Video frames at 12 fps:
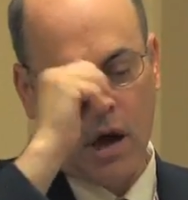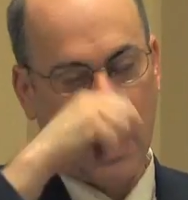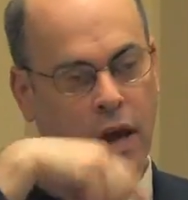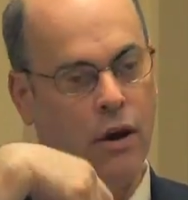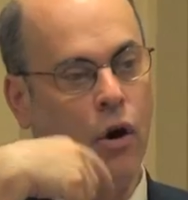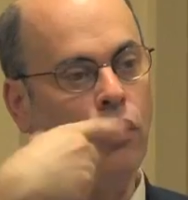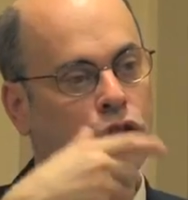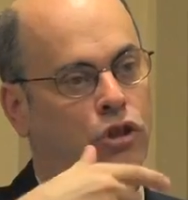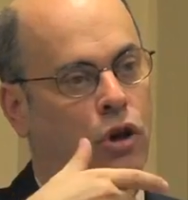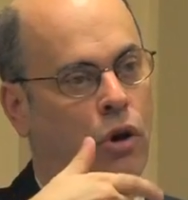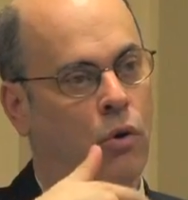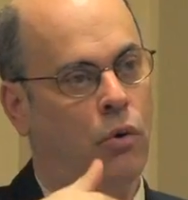and
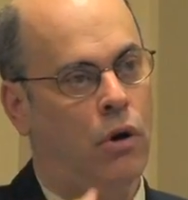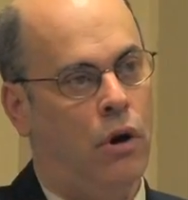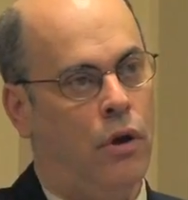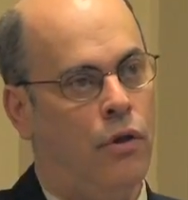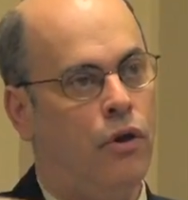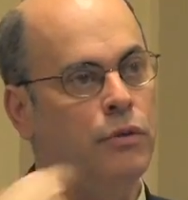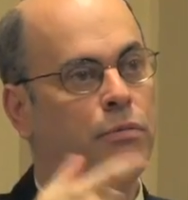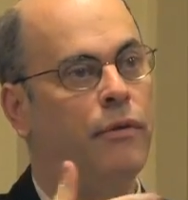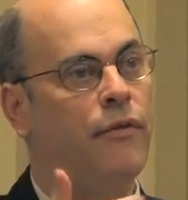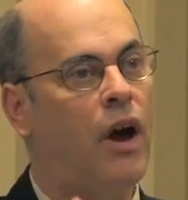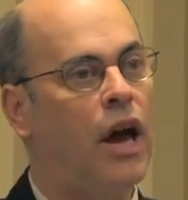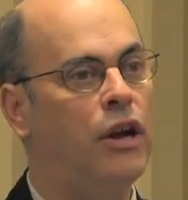also those
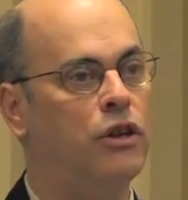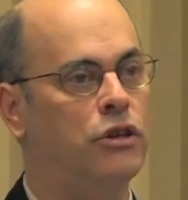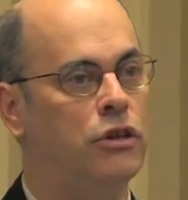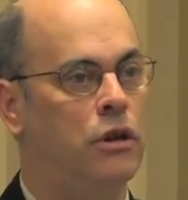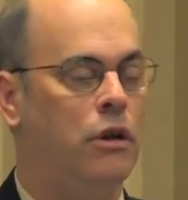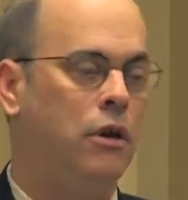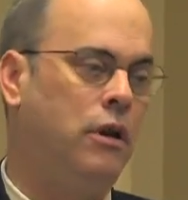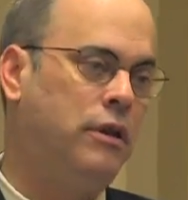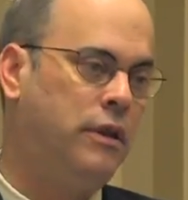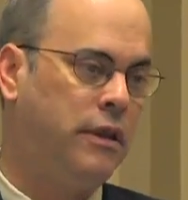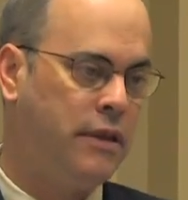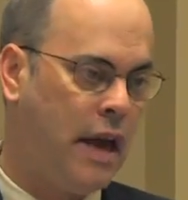providers
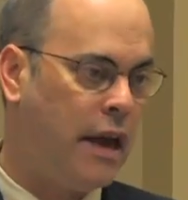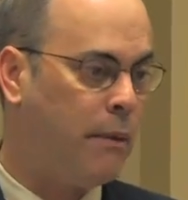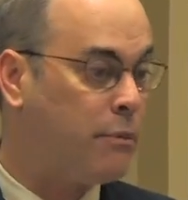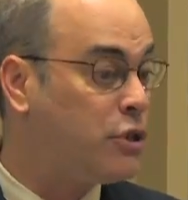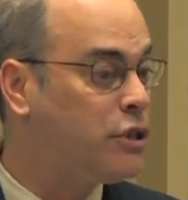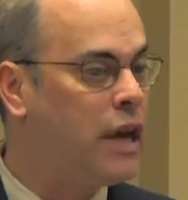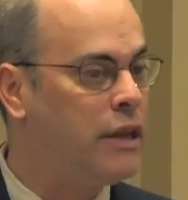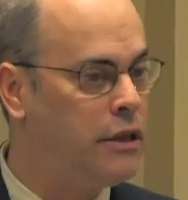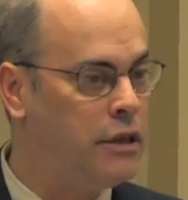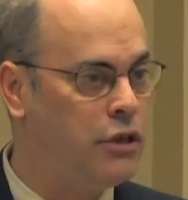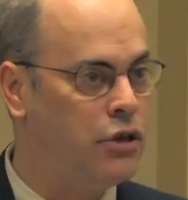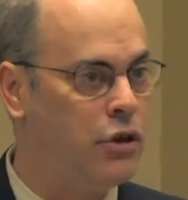take a
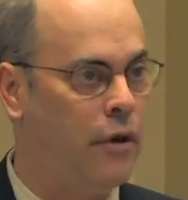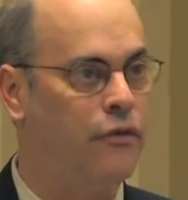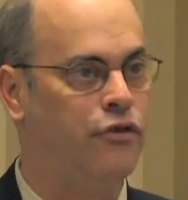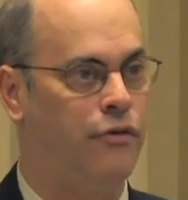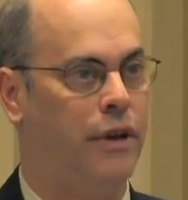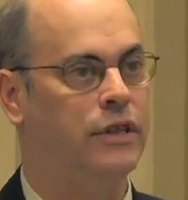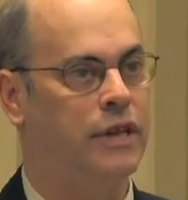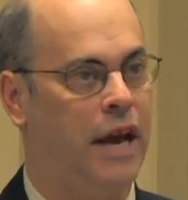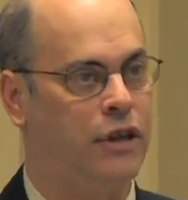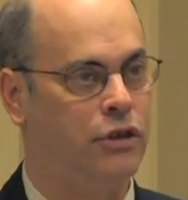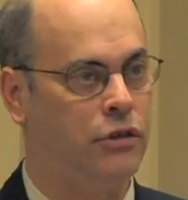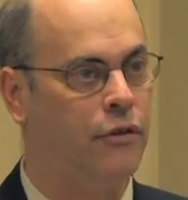percentage of the
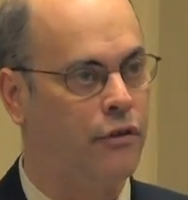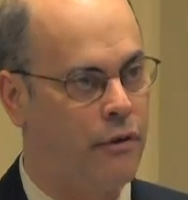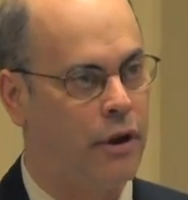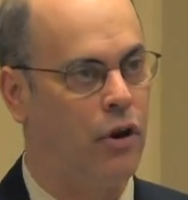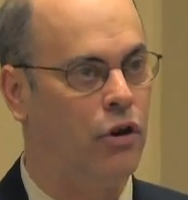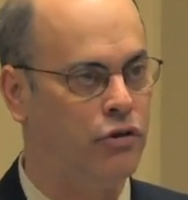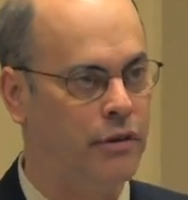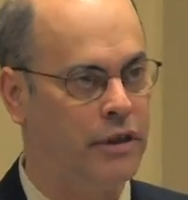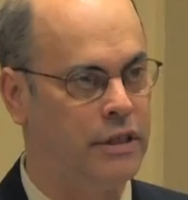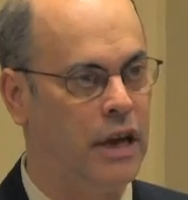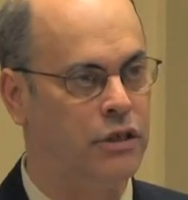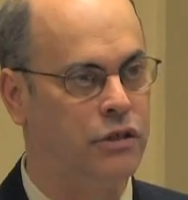transactions, of the credit card
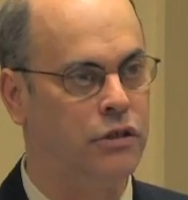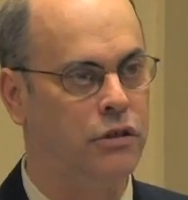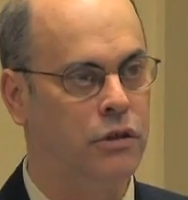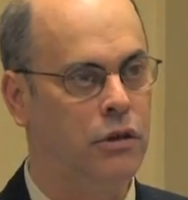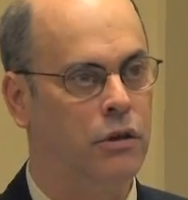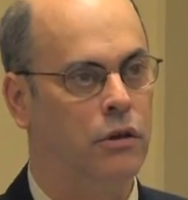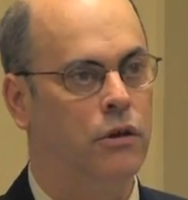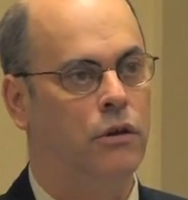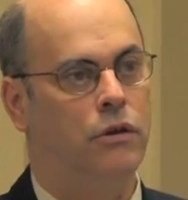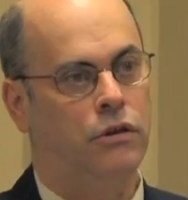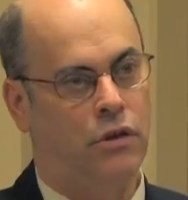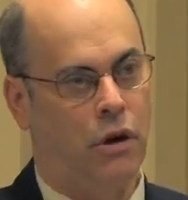transactions.
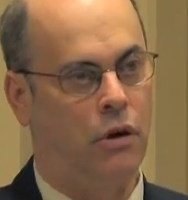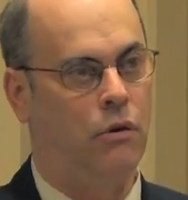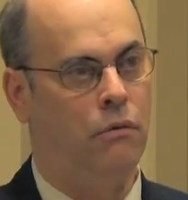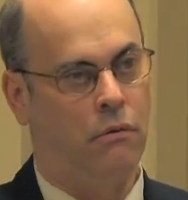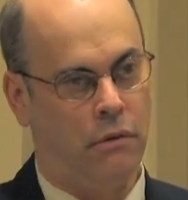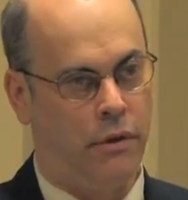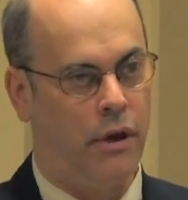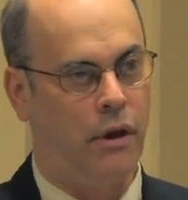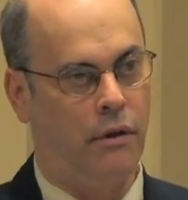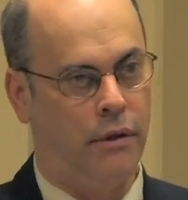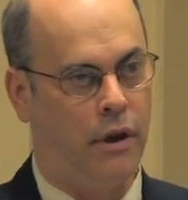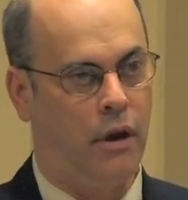So
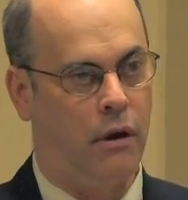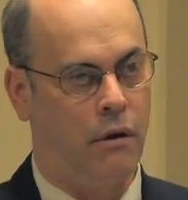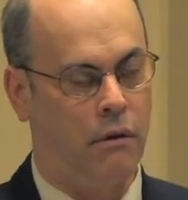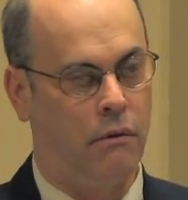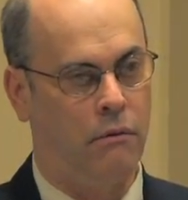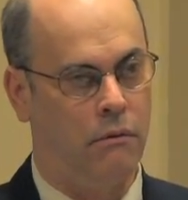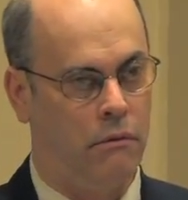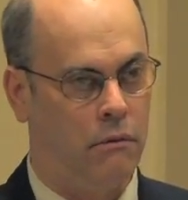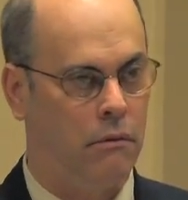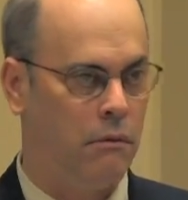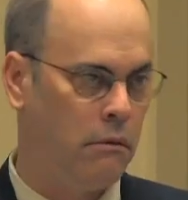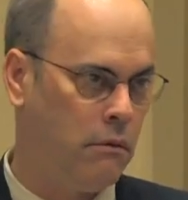there, there,
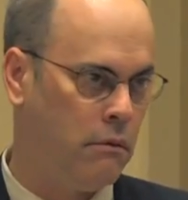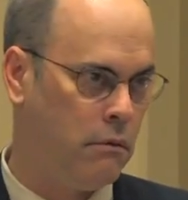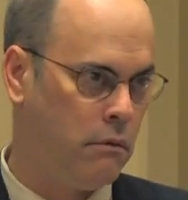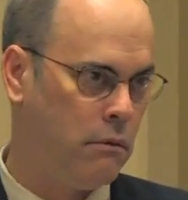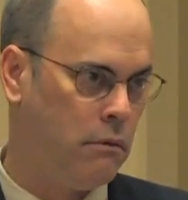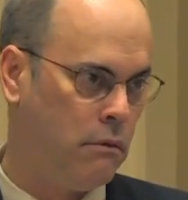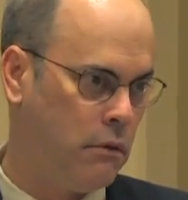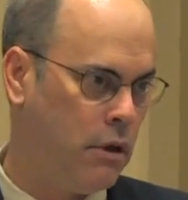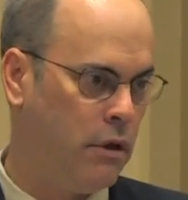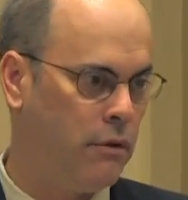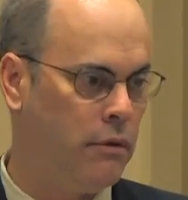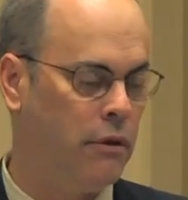
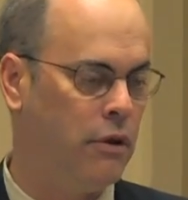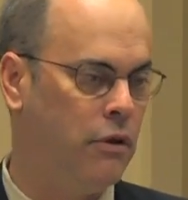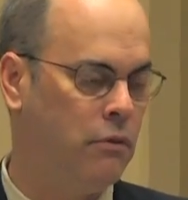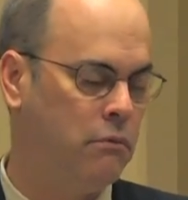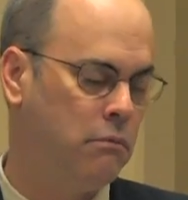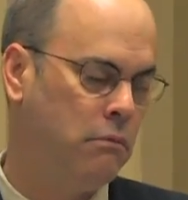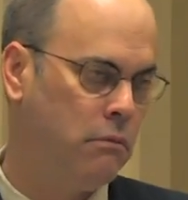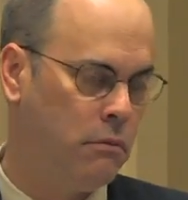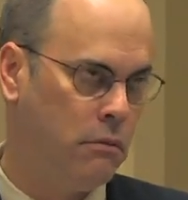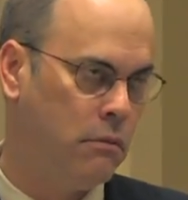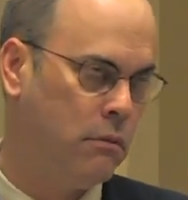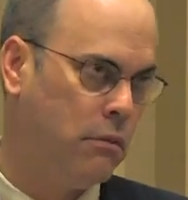you know,
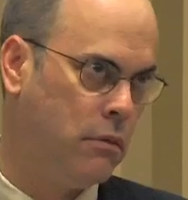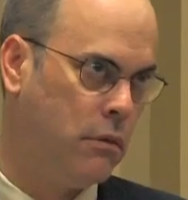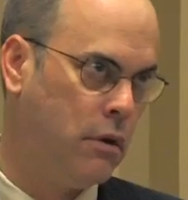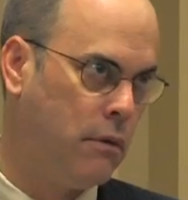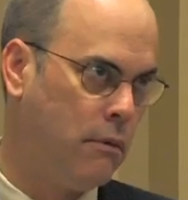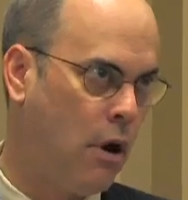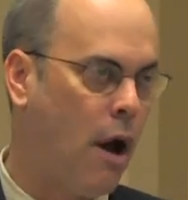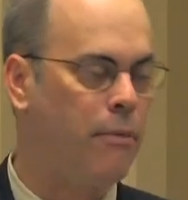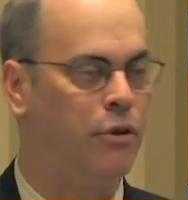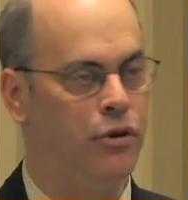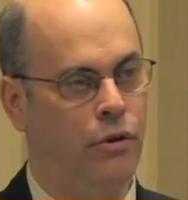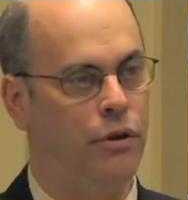there are
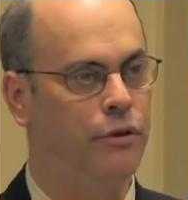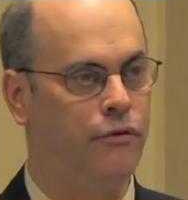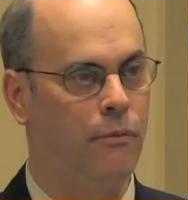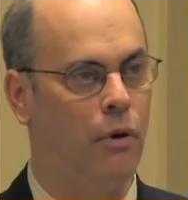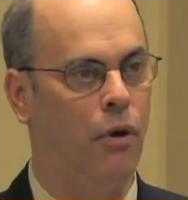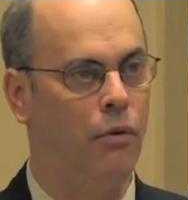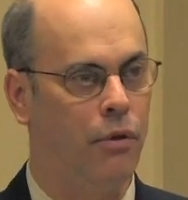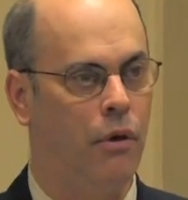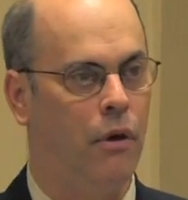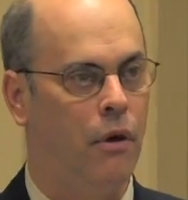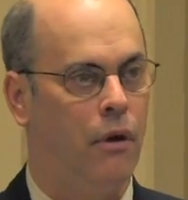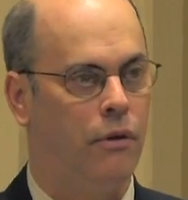opportunities for both.
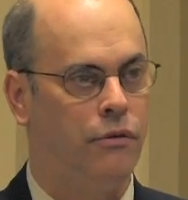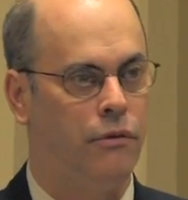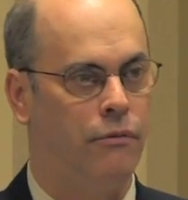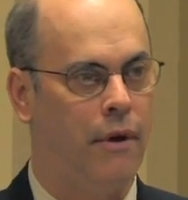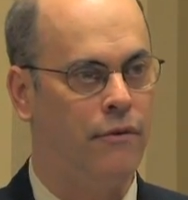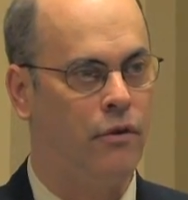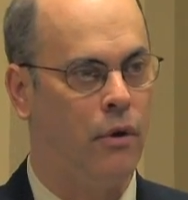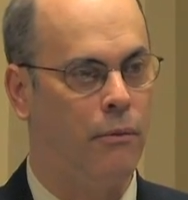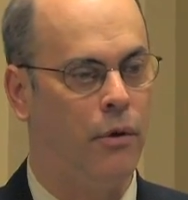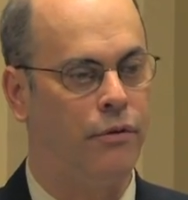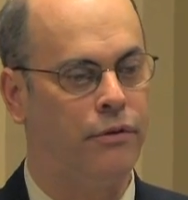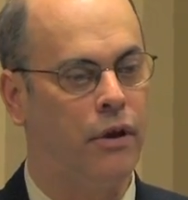a revenue on
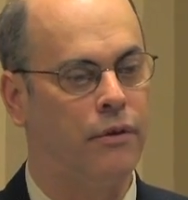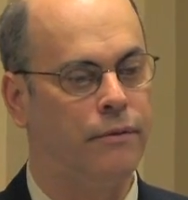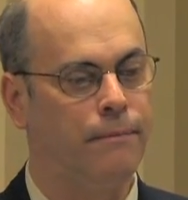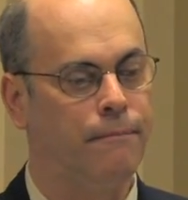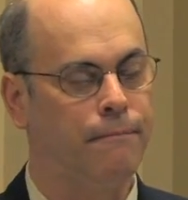both sides.